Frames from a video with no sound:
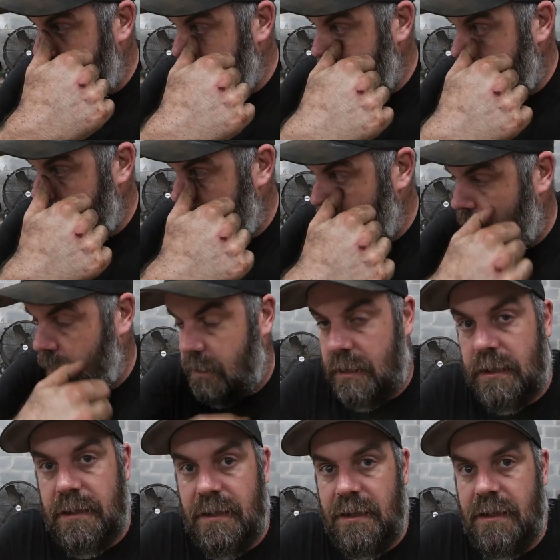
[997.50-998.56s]
it
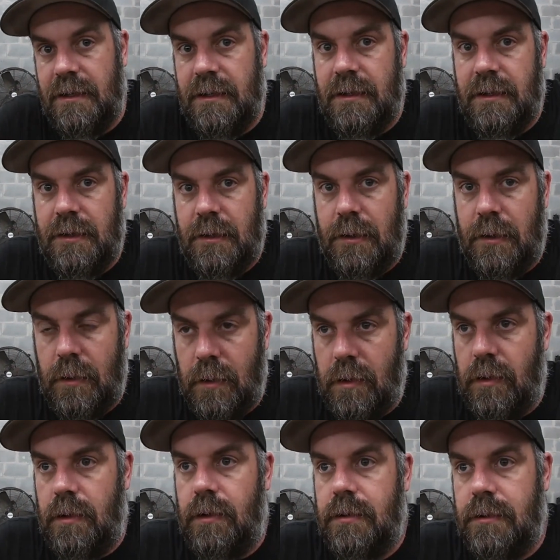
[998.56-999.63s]
with
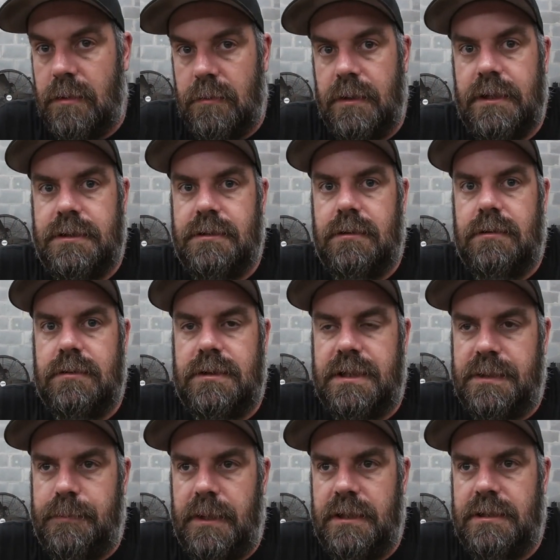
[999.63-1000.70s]
all original
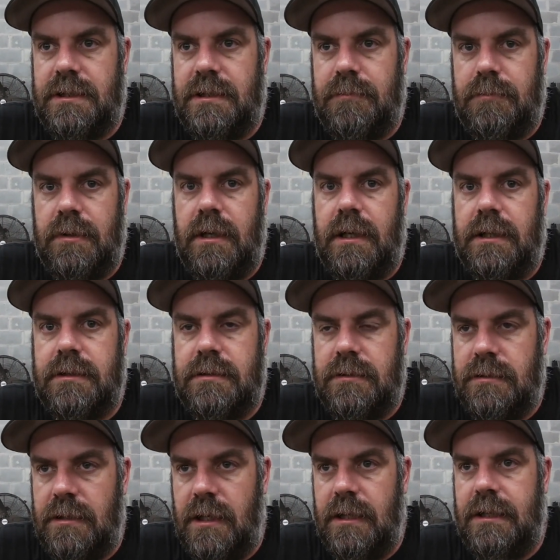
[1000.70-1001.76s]
suspension and brakes.
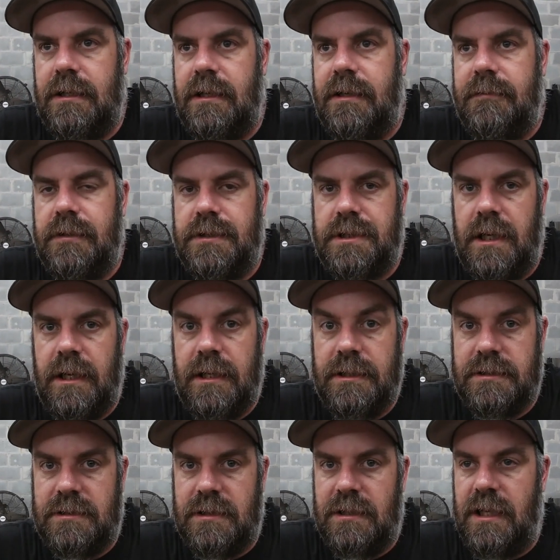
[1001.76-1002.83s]
Nothing ever
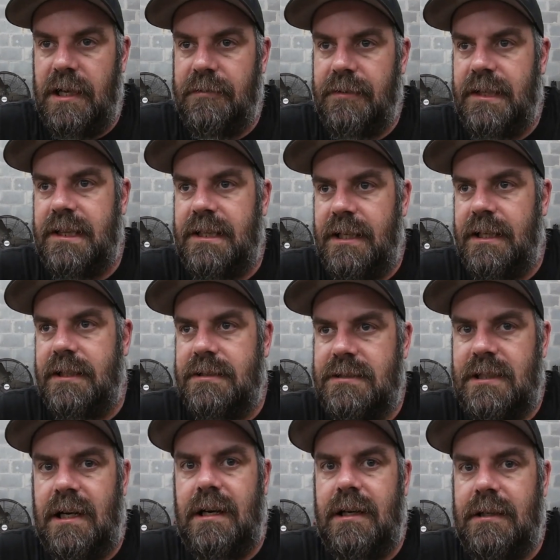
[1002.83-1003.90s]
changed, and everything is
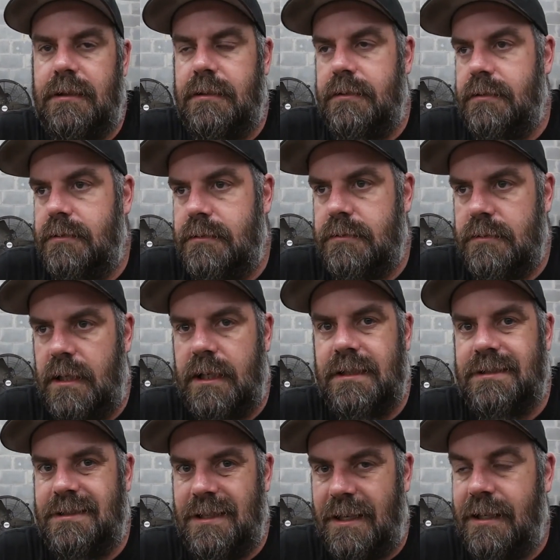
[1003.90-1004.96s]
tight, like
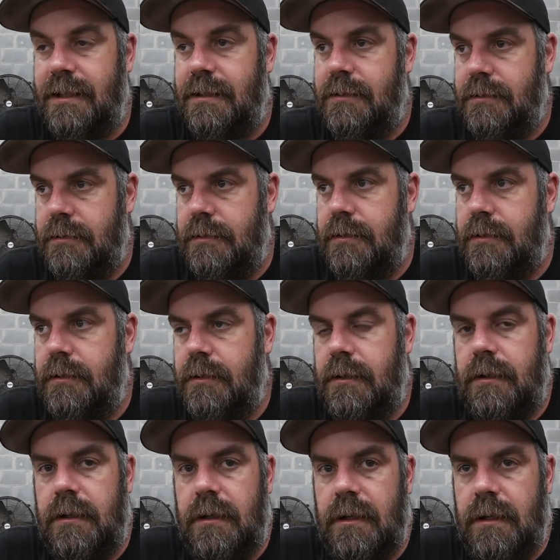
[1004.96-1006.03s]
tight.
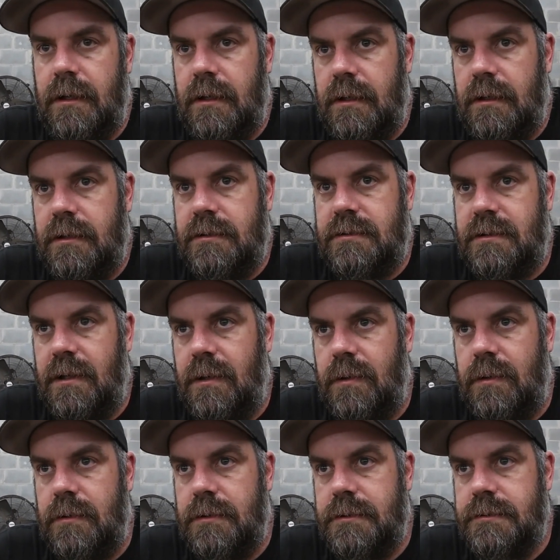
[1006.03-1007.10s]

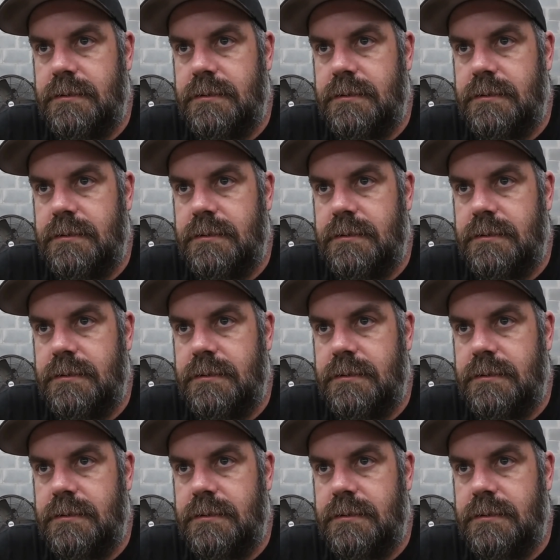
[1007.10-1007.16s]
So